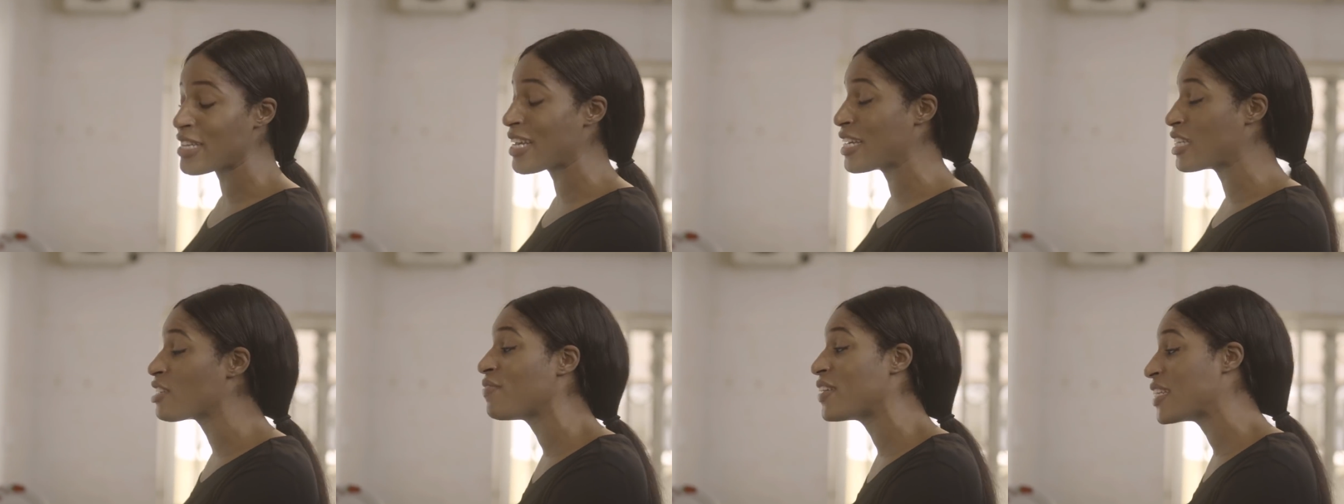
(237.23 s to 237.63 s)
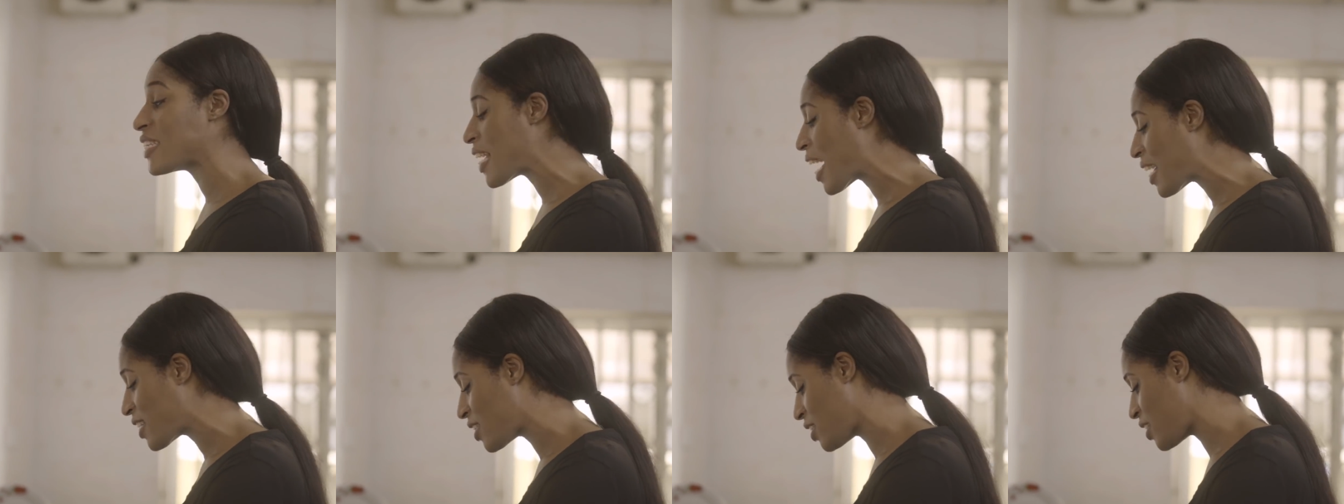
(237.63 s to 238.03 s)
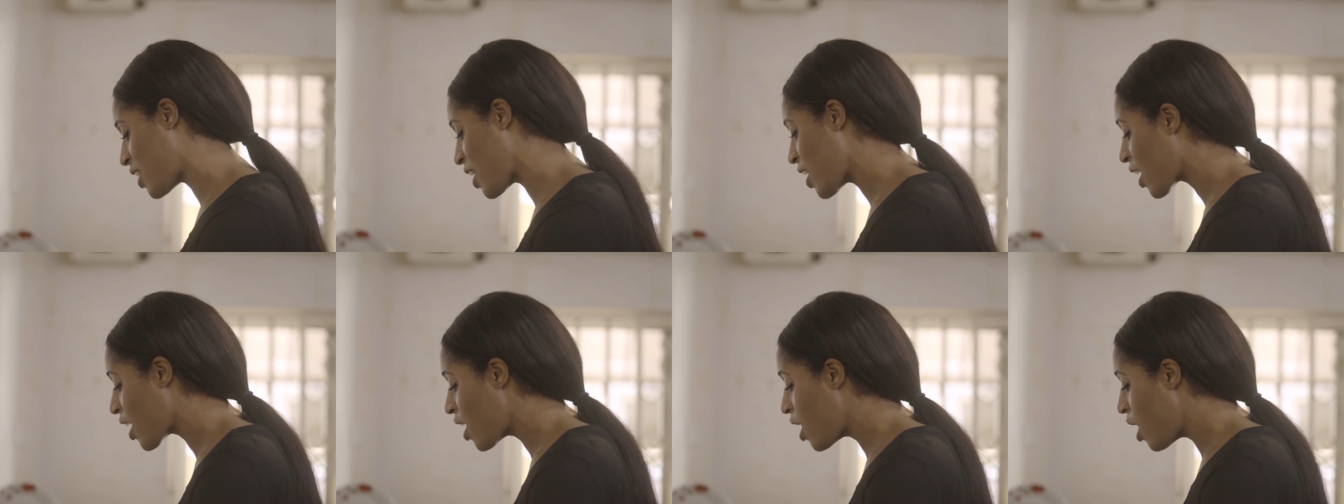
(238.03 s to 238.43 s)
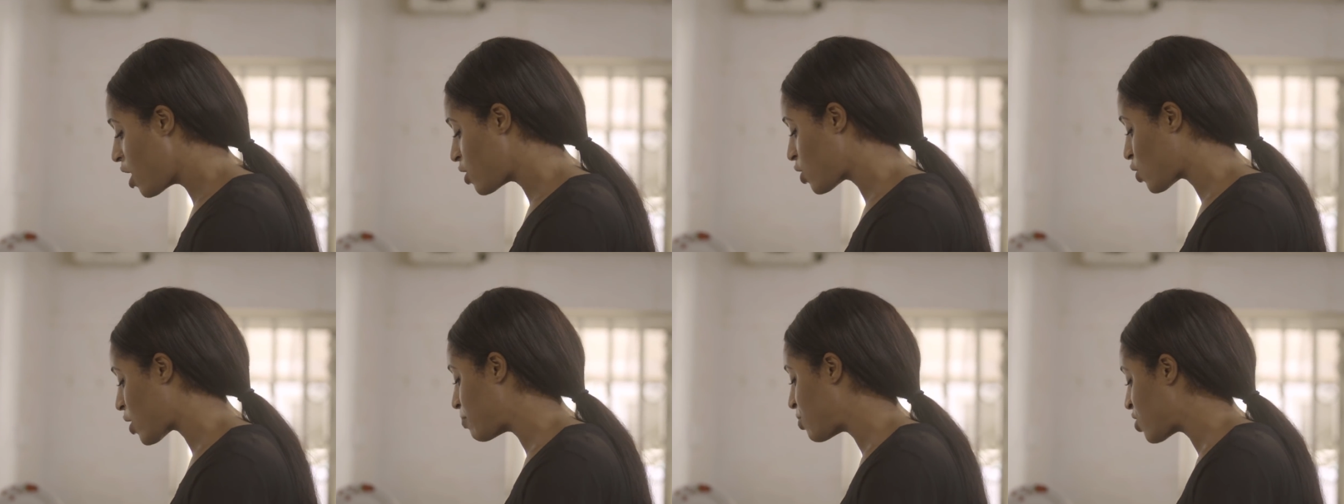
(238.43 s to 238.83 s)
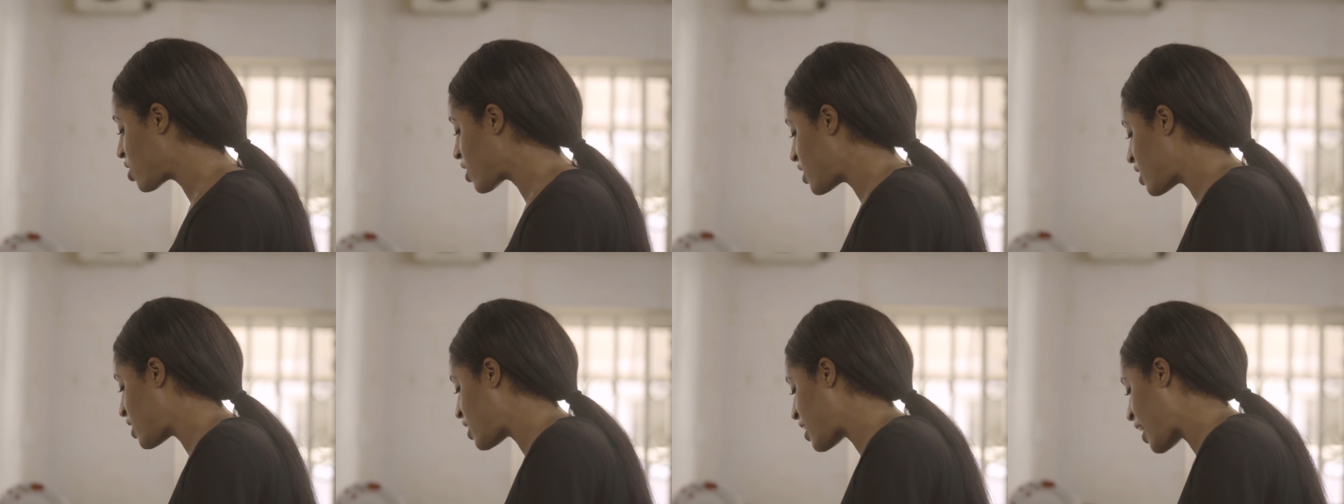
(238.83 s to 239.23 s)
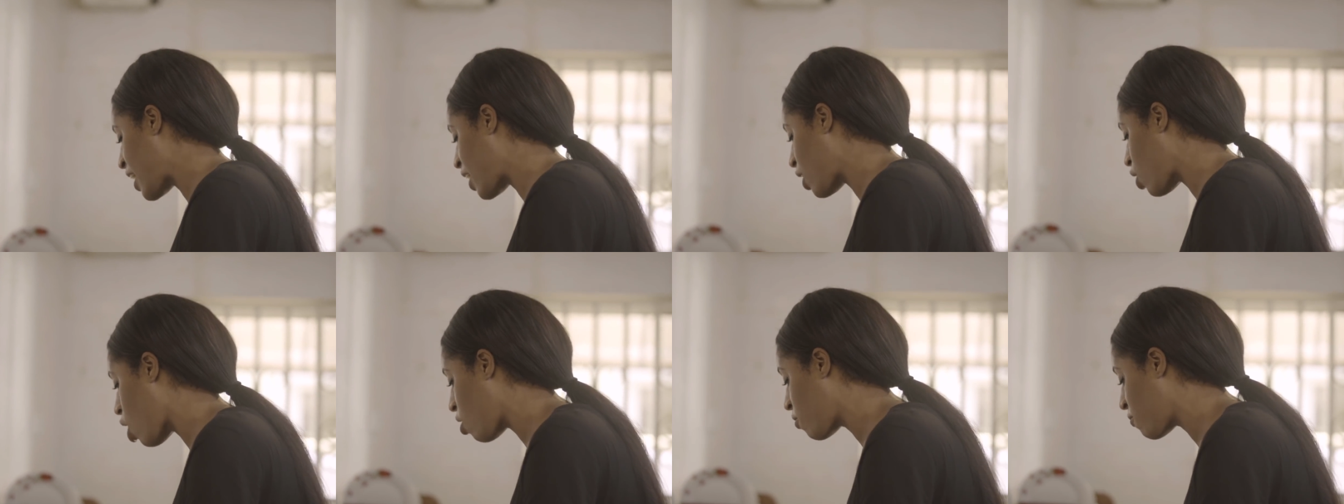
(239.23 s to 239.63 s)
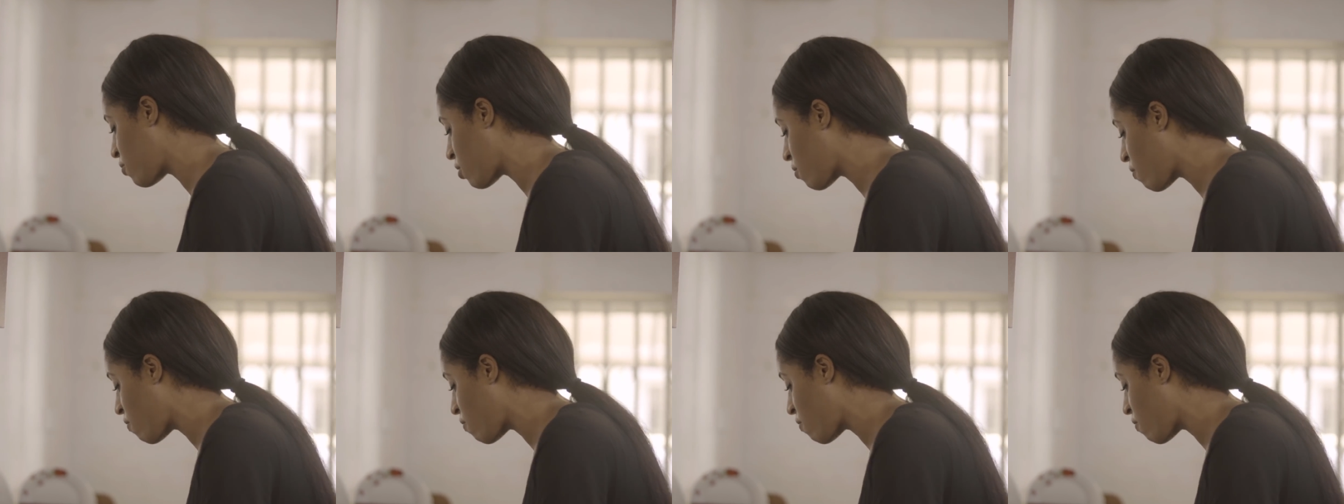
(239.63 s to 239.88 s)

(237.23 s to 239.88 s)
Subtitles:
it tastes fantastic. So I'm just gonna take it off the